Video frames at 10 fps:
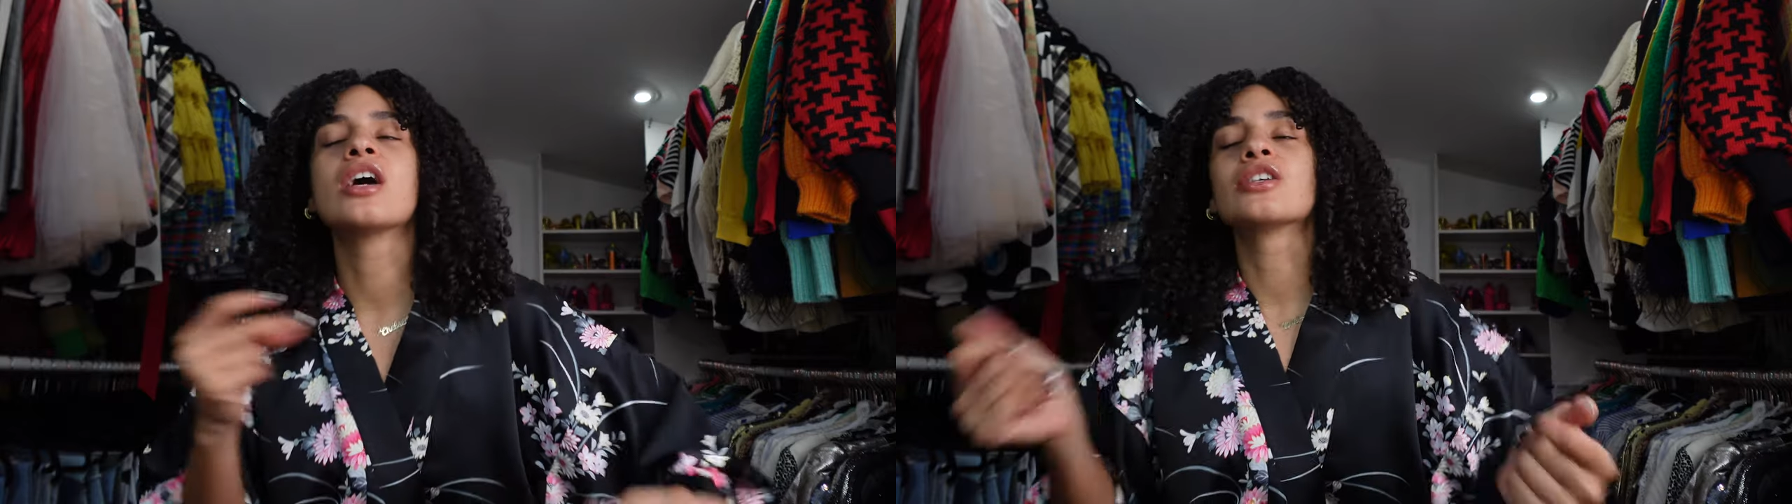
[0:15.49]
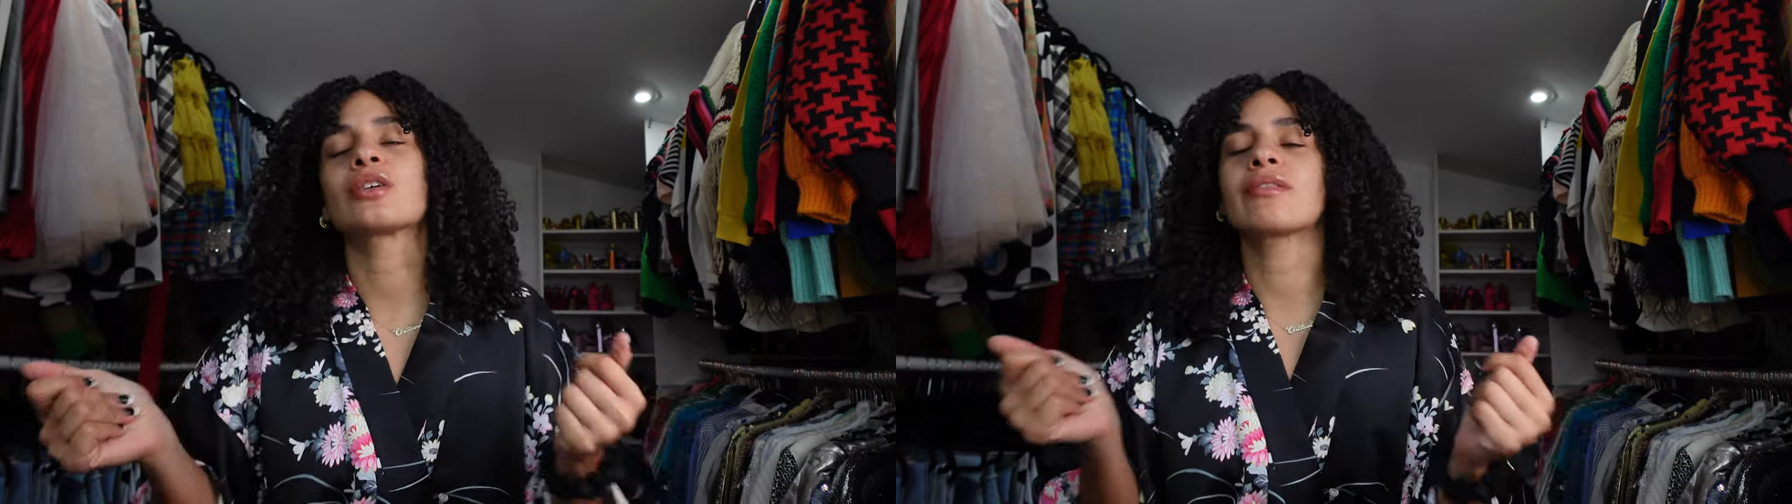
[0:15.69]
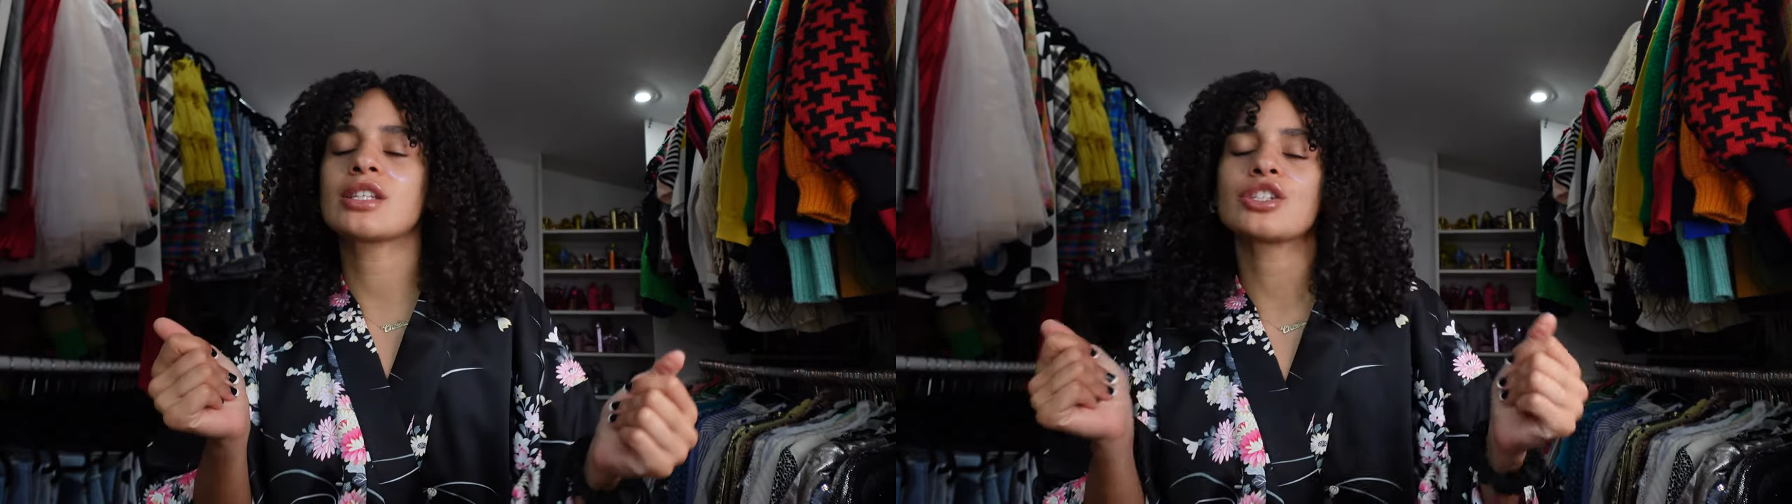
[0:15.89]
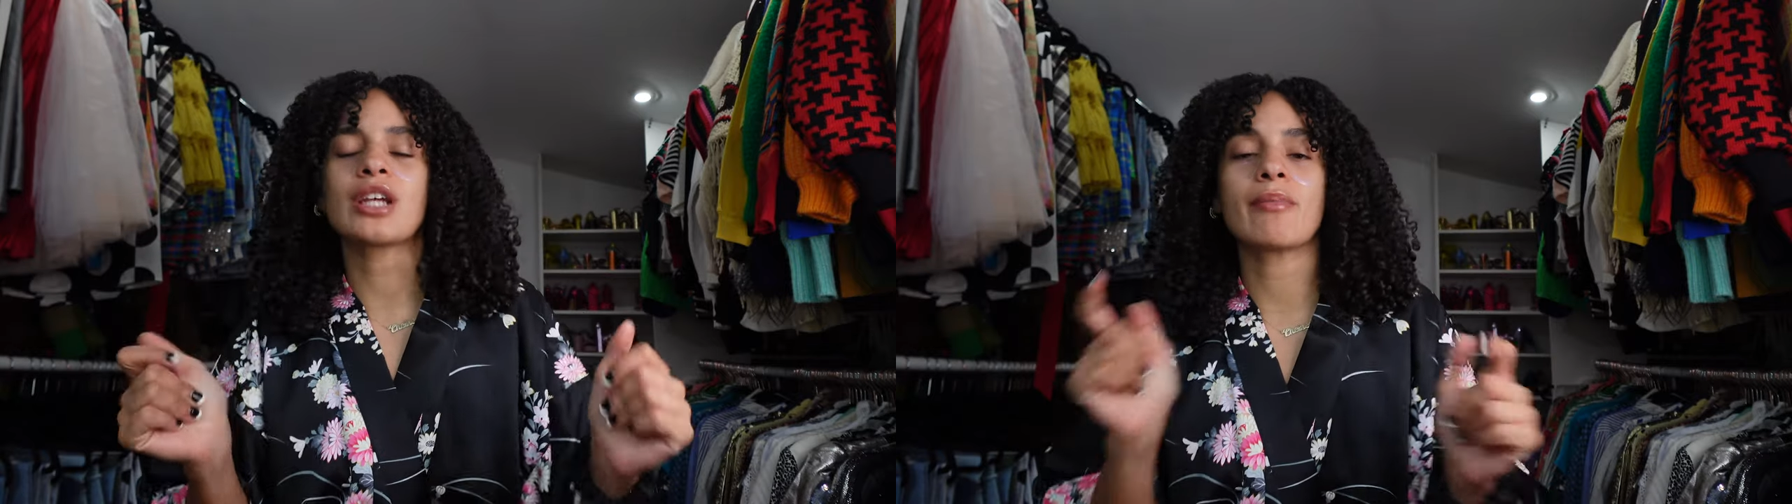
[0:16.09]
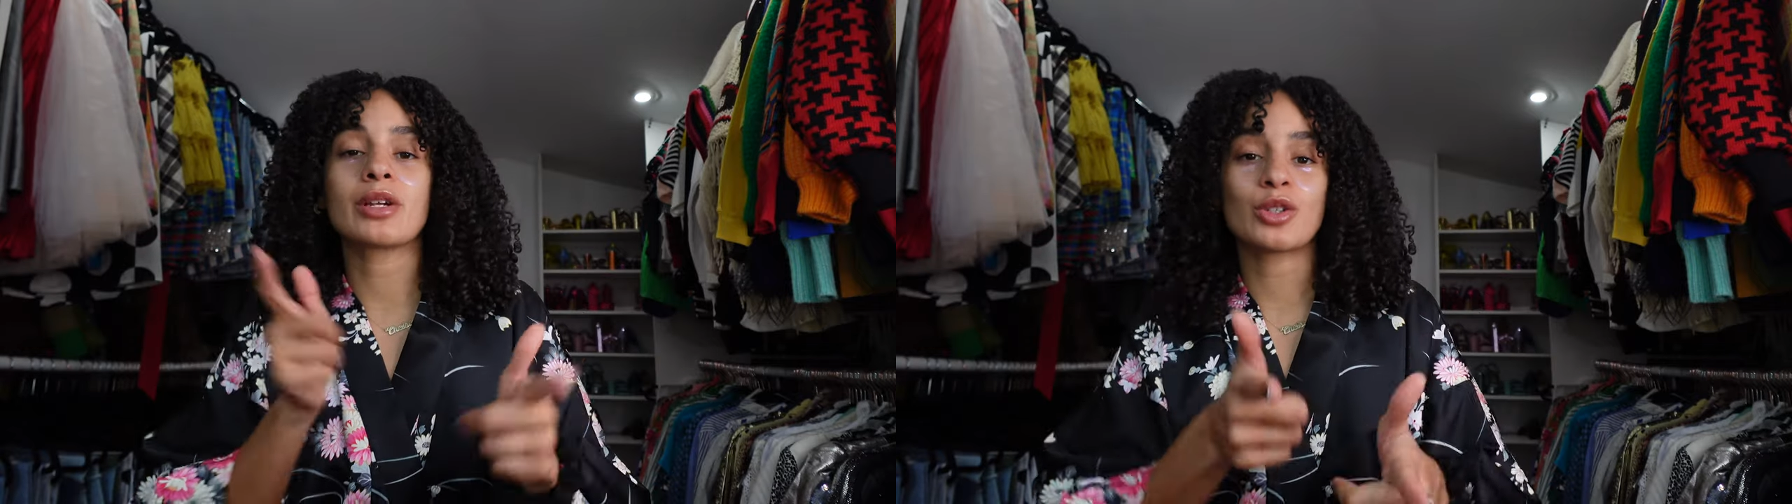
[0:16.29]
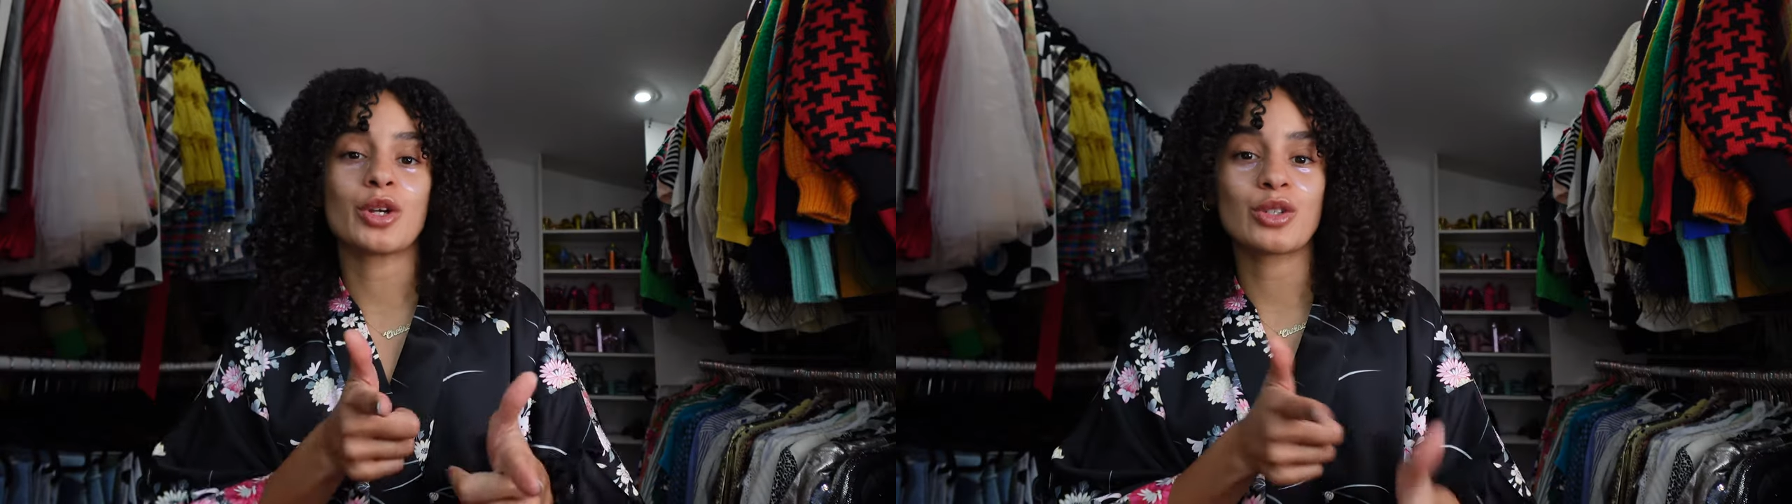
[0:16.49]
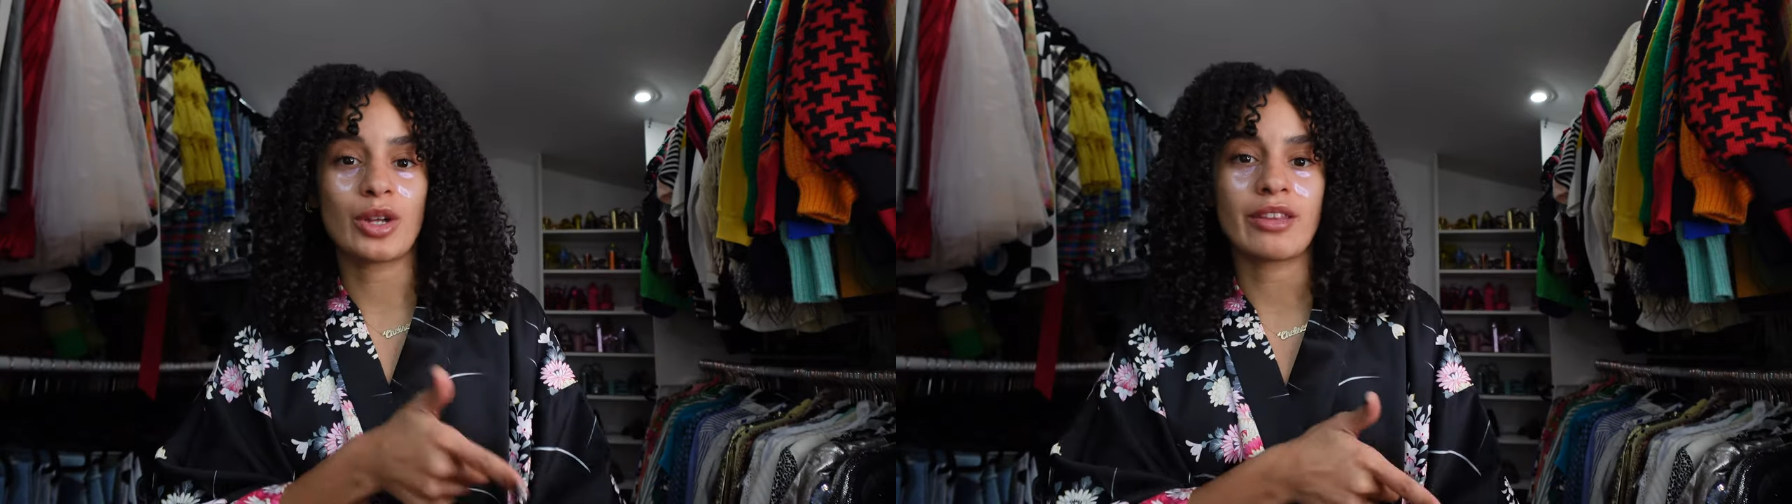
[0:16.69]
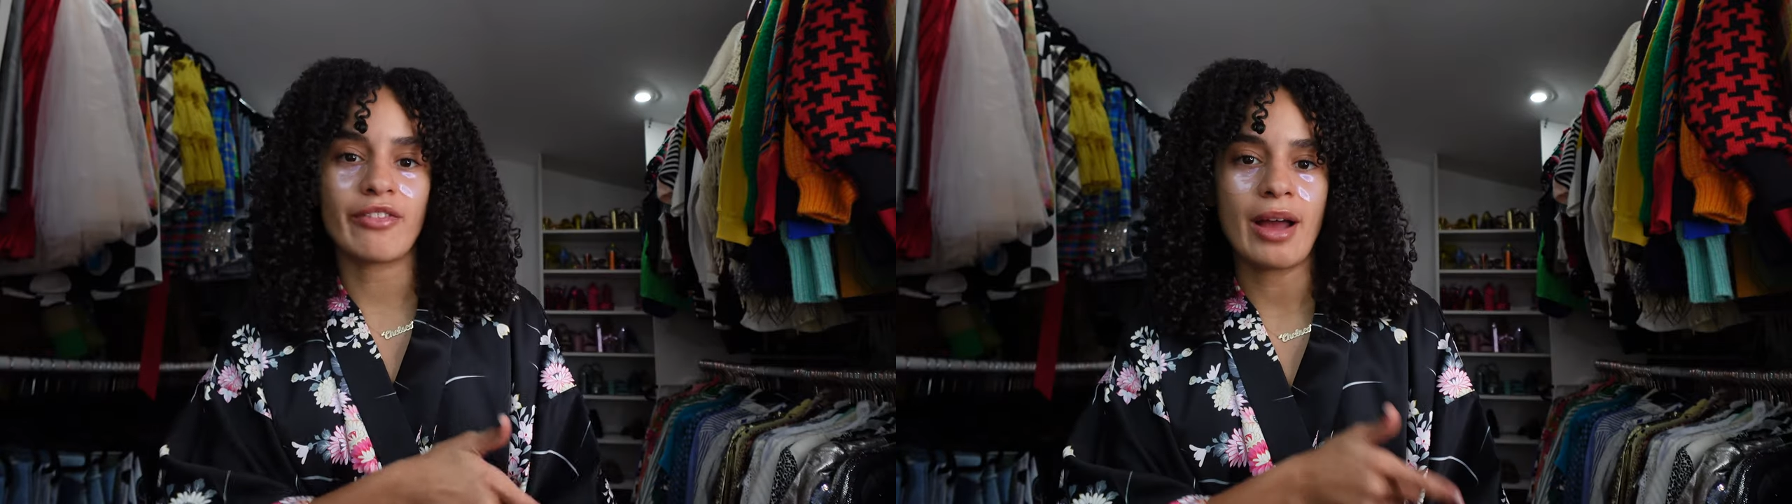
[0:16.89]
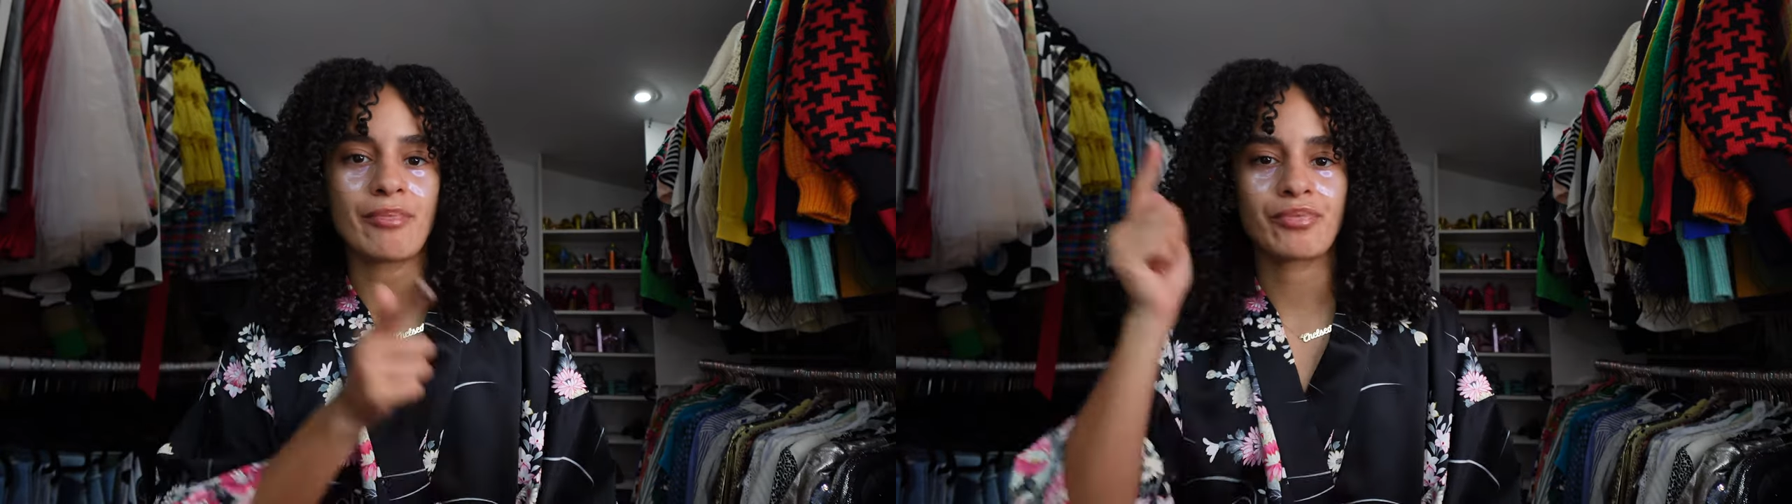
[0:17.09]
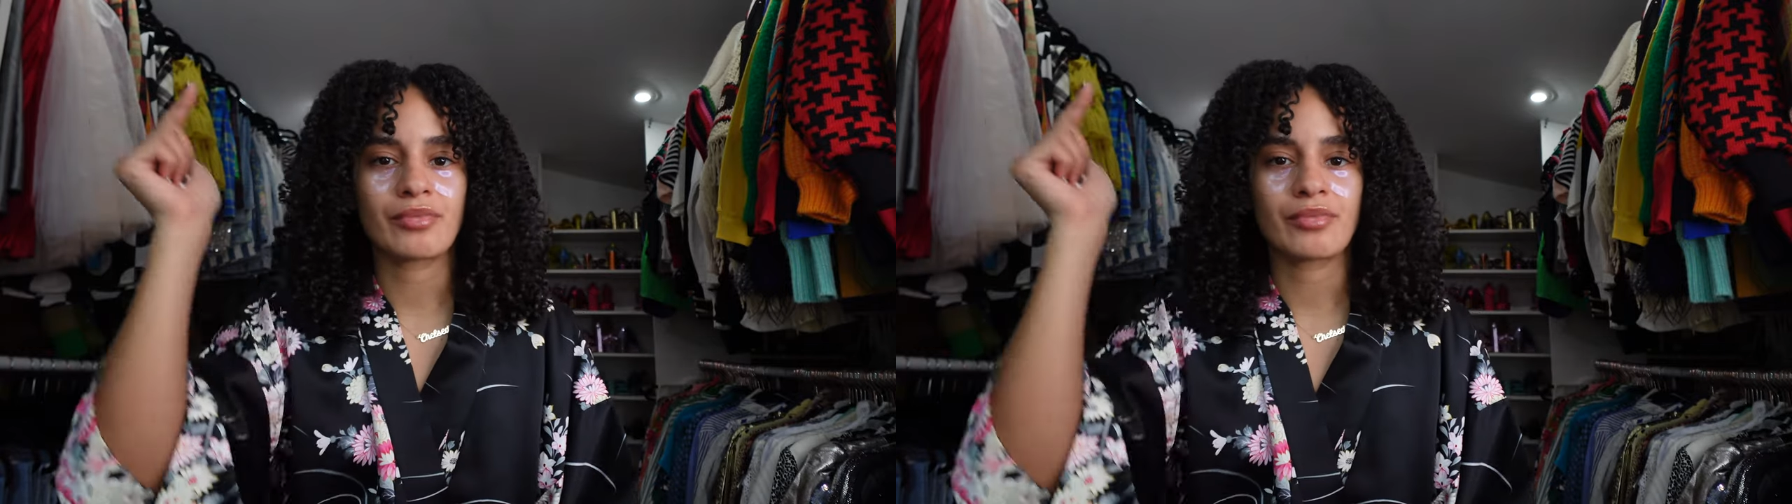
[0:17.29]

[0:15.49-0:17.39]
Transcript: So if that's your jam, make sure you join the fam.